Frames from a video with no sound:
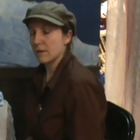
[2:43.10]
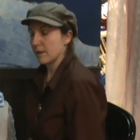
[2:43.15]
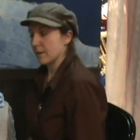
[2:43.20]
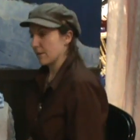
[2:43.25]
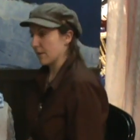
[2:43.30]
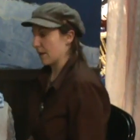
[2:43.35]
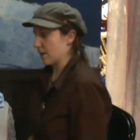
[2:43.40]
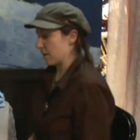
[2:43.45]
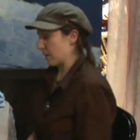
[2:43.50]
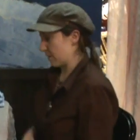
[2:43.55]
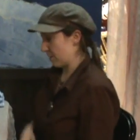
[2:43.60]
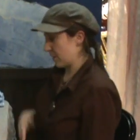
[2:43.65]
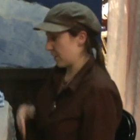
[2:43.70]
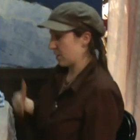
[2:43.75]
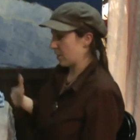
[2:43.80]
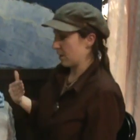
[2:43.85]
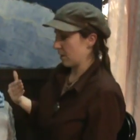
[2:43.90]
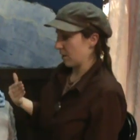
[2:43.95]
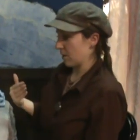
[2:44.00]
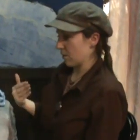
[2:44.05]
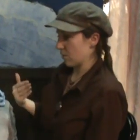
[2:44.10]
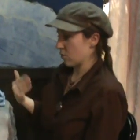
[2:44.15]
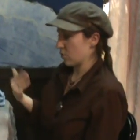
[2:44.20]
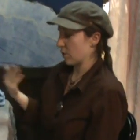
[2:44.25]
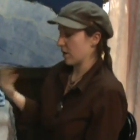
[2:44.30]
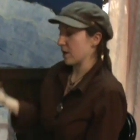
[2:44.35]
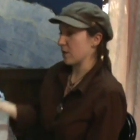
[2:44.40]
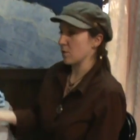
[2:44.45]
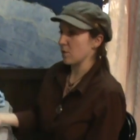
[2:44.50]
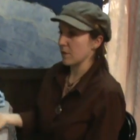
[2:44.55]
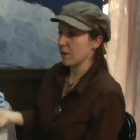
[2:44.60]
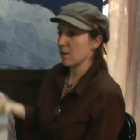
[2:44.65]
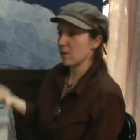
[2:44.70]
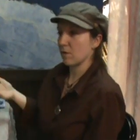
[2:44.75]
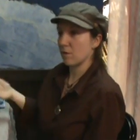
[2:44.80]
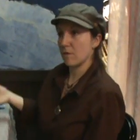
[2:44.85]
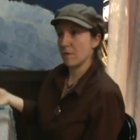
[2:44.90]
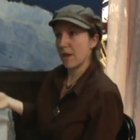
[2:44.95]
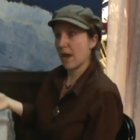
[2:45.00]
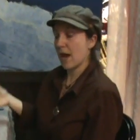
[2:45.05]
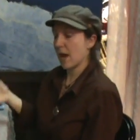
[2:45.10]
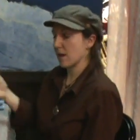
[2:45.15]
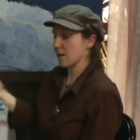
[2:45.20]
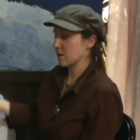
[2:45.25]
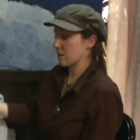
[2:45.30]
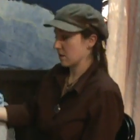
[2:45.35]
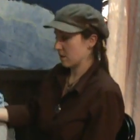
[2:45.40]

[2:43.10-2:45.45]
If this should I do this or that?